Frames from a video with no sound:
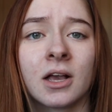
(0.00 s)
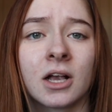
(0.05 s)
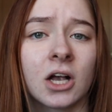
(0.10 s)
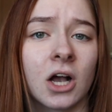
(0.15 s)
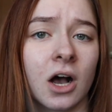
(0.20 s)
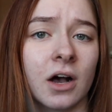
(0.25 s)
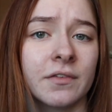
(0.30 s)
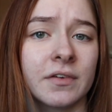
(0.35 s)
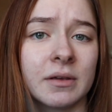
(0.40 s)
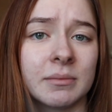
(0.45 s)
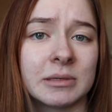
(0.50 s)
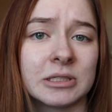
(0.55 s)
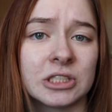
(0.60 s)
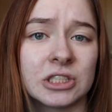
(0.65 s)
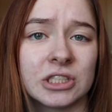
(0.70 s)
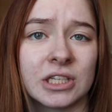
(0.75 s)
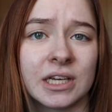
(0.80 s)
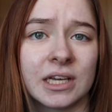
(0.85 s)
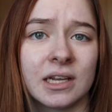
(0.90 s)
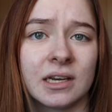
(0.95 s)
coffee
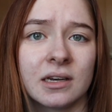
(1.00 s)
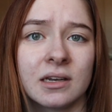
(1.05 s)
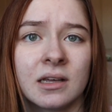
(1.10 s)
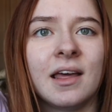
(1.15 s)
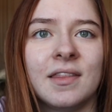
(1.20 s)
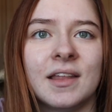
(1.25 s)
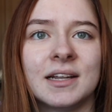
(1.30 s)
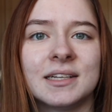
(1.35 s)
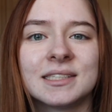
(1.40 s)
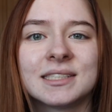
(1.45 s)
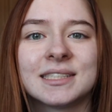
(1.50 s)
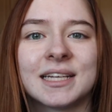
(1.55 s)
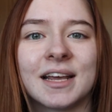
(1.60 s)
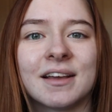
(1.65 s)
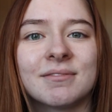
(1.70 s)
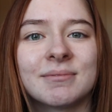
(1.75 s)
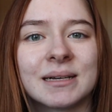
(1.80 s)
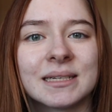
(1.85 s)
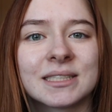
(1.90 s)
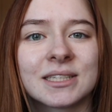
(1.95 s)
machine and then
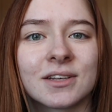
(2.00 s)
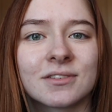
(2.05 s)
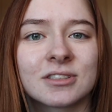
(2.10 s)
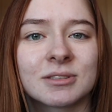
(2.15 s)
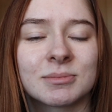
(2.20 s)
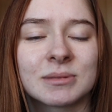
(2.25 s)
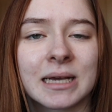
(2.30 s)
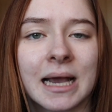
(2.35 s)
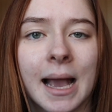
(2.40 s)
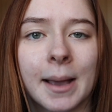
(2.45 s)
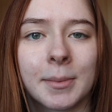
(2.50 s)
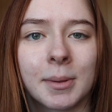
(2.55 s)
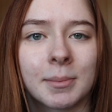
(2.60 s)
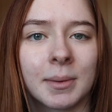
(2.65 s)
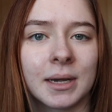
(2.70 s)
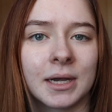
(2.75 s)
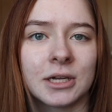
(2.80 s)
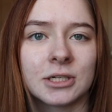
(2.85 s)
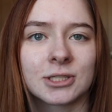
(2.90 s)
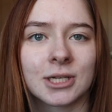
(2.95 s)
save myself some time and
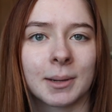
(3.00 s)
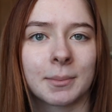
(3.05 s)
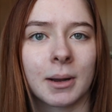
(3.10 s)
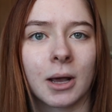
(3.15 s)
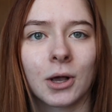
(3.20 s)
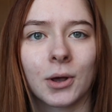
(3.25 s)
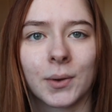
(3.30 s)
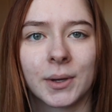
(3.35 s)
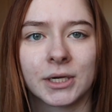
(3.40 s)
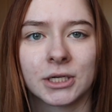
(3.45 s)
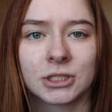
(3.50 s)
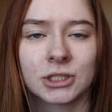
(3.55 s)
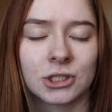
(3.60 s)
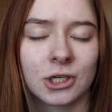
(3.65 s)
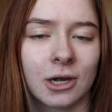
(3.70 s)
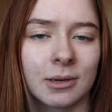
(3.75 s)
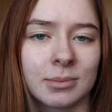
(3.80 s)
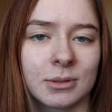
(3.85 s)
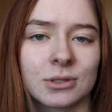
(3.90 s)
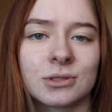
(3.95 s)
money so I'm not going to
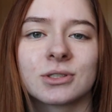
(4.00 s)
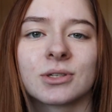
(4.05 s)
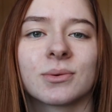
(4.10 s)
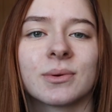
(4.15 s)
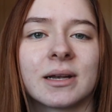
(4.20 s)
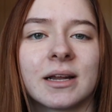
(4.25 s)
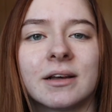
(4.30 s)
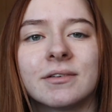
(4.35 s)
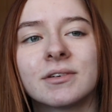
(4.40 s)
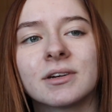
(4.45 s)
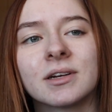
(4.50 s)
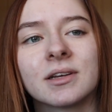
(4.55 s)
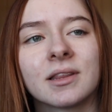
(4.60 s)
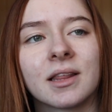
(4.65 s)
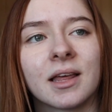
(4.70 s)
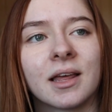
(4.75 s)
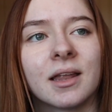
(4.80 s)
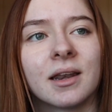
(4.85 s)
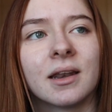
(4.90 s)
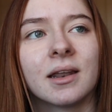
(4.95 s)
Starbucks or whatever,
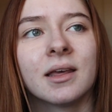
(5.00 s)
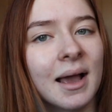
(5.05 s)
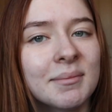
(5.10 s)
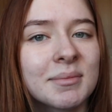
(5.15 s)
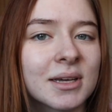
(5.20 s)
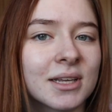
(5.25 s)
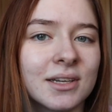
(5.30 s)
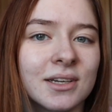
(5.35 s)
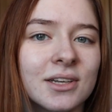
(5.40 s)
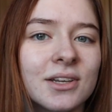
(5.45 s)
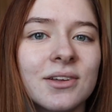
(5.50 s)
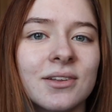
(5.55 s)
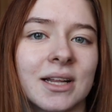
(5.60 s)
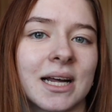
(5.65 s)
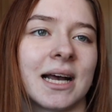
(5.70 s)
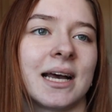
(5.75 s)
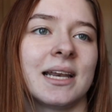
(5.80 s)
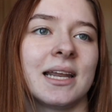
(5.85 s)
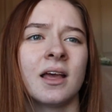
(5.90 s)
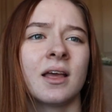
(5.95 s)
then I'm gonna do
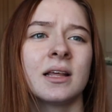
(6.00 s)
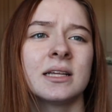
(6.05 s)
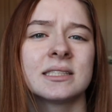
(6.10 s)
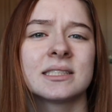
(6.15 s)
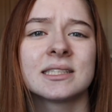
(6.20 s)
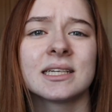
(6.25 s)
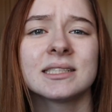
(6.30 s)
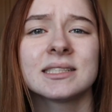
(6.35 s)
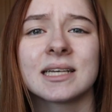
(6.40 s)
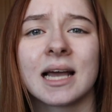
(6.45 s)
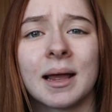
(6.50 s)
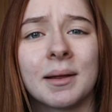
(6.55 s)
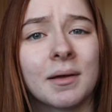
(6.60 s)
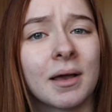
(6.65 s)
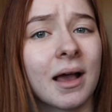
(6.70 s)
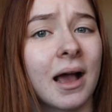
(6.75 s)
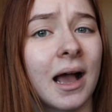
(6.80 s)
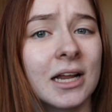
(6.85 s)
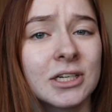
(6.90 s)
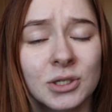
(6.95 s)
that. Since I
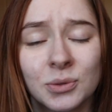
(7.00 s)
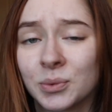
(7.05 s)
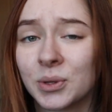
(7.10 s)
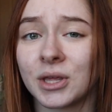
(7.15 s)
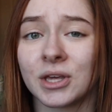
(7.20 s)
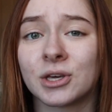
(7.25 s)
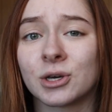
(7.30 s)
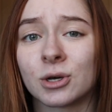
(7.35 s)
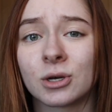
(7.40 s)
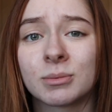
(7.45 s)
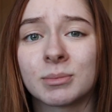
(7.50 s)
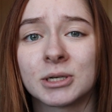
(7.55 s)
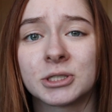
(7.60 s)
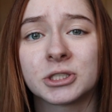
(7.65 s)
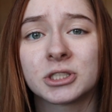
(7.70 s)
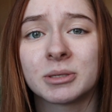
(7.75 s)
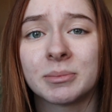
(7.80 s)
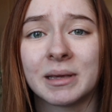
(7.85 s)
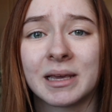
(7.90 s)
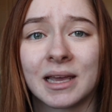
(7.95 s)
don't really cook
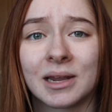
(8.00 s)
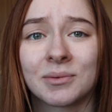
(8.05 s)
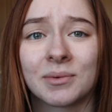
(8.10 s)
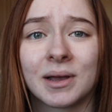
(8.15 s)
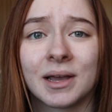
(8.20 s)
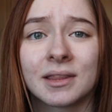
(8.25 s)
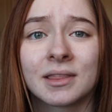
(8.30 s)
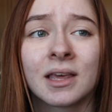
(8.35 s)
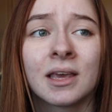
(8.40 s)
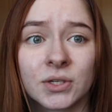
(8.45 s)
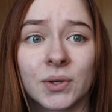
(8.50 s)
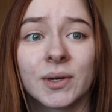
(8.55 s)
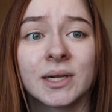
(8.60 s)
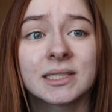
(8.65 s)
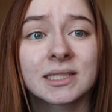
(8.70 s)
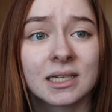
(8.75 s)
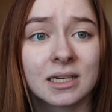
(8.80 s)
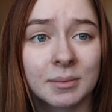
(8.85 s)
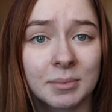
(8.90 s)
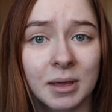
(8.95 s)
much to begin with, so it is
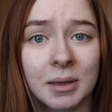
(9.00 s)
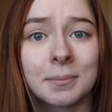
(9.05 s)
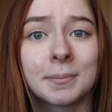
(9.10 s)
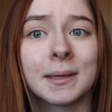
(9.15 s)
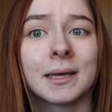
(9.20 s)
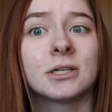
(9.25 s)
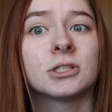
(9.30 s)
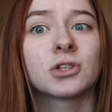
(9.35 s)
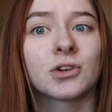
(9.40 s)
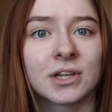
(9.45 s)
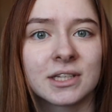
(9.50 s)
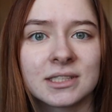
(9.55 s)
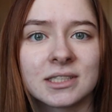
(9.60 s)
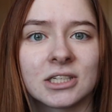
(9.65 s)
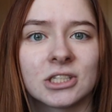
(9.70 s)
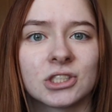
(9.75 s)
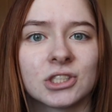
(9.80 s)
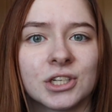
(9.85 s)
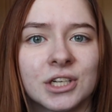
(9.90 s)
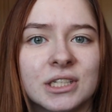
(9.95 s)
gonna be a big
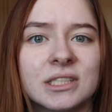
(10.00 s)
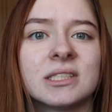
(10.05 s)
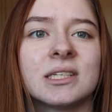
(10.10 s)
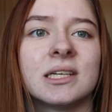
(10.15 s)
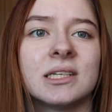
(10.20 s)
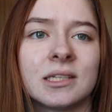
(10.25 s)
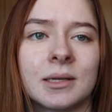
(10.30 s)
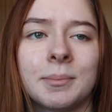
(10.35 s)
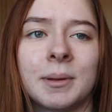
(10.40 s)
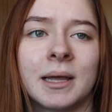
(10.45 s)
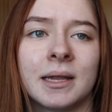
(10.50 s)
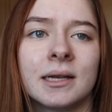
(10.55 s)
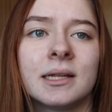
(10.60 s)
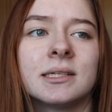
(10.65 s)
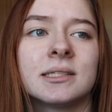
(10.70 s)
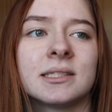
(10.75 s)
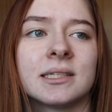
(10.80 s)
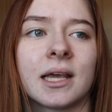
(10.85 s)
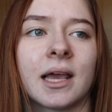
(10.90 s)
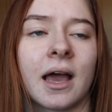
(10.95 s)
transition into
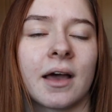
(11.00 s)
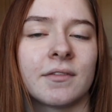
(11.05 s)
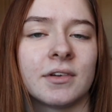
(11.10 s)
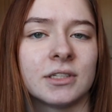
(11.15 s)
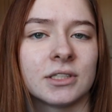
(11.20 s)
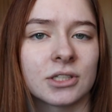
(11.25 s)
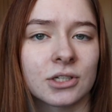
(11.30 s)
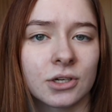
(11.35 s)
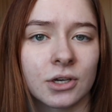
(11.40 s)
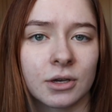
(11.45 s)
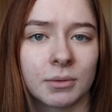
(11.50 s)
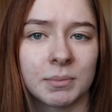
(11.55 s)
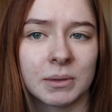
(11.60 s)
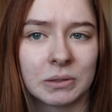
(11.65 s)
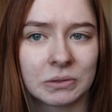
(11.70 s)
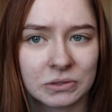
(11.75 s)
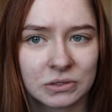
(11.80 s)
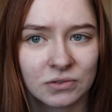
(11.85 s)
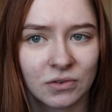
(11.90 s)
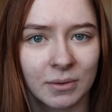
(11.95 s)
independency, having to cook
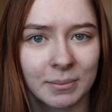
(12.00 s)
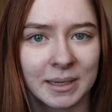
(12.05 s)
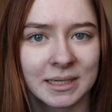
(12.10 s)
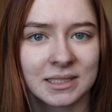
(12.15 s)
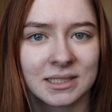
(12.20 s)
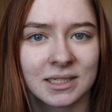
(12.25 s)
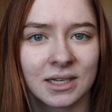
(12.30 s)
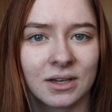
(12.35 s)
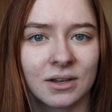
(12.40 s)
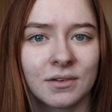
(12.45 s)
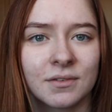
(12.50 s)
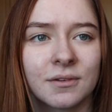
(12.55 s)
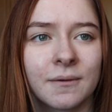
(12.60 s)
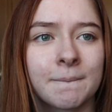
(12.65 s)
meals for myself,